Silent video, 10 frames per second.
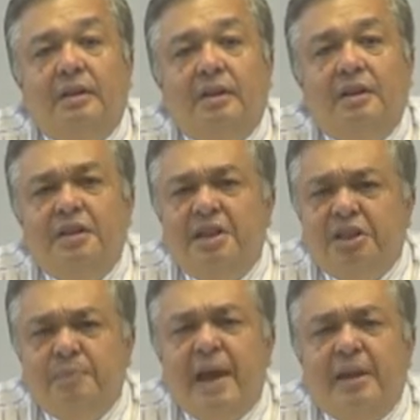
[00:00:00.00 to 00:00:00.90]
You'd
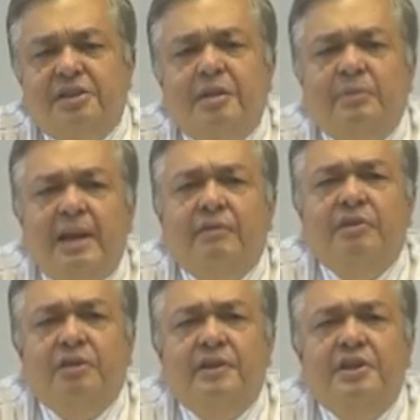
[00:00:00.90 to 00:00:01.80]
expect some level
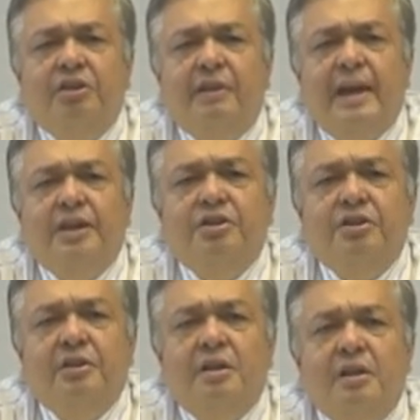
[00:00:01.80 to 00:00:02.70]
of
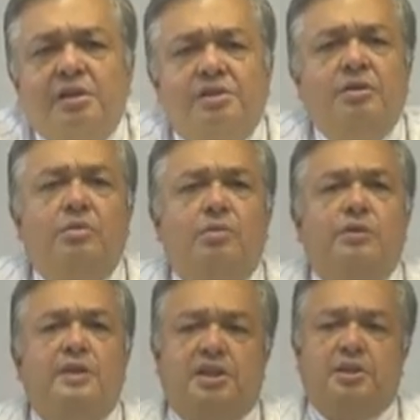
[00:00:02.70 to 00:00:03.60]
interaction. So
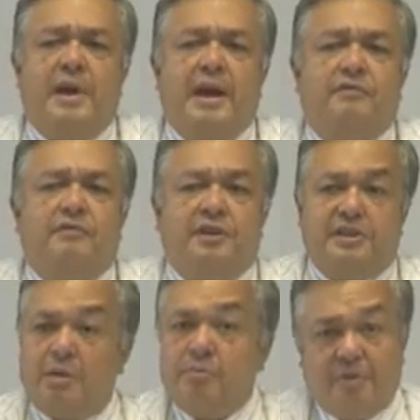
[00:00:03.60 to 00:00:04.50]
you'd expect, for
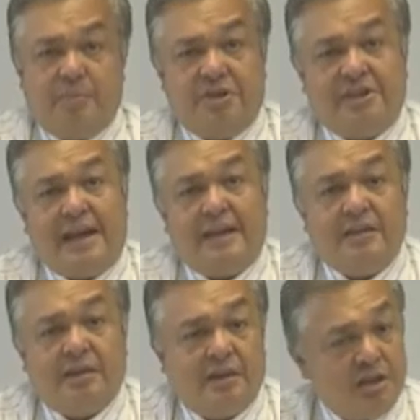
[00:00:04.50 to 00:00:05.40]
example, the
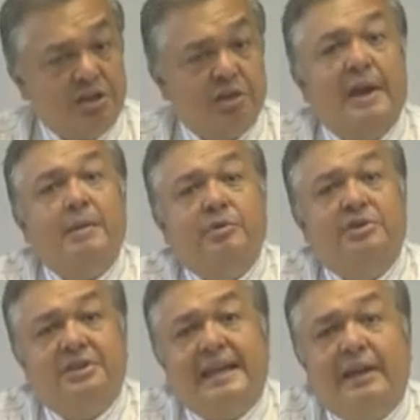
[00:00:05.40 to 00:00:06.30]
presenter to be able
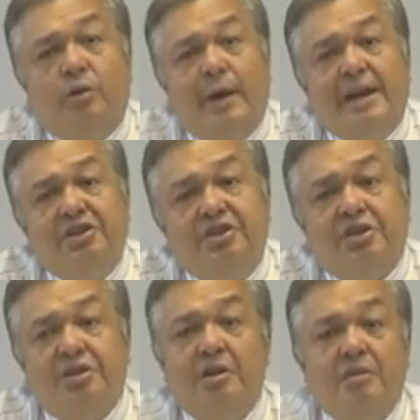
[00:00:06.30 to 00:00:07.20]
to take
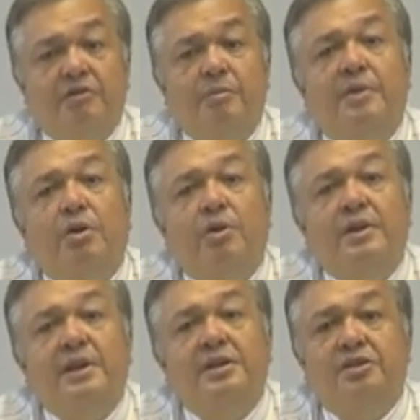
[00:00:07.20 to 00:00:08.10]
questions from the
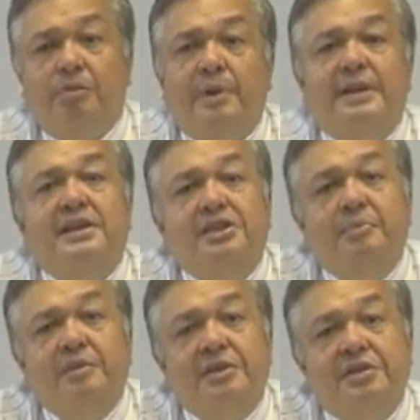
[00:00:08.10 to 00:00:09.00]
audience or
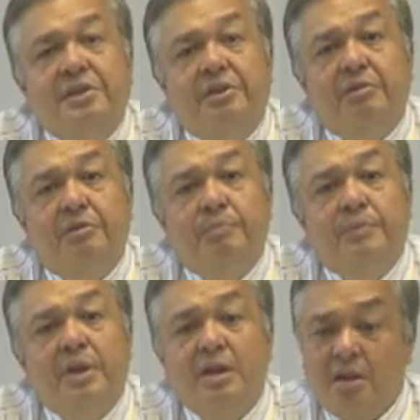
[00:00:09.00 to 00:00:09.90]
participants in the room.
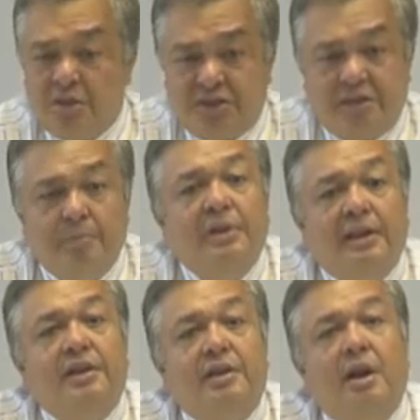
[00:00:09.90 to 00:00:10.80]

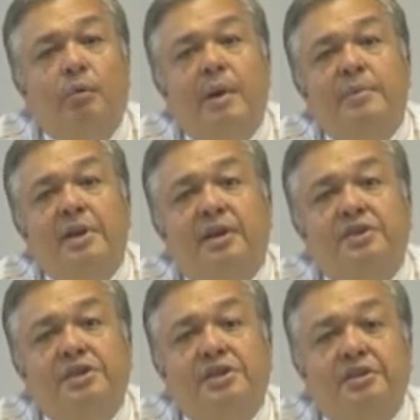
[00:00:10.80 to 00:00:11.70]
Similarly, in our webinar
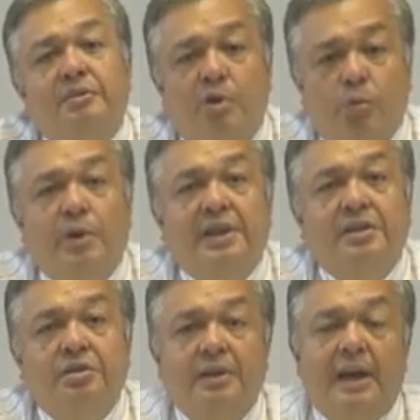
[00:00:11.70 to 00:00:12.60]
system, we can
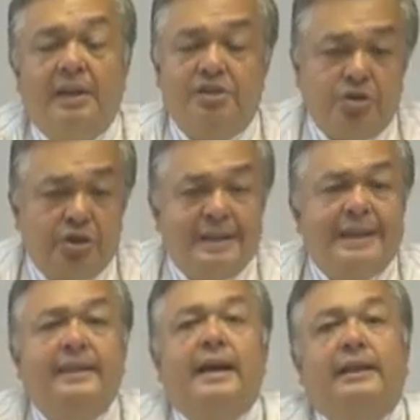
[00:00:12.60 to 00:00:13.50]
do that. So you
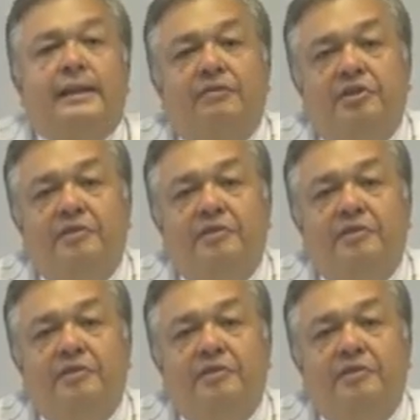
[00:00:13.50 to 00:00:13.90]
need that level of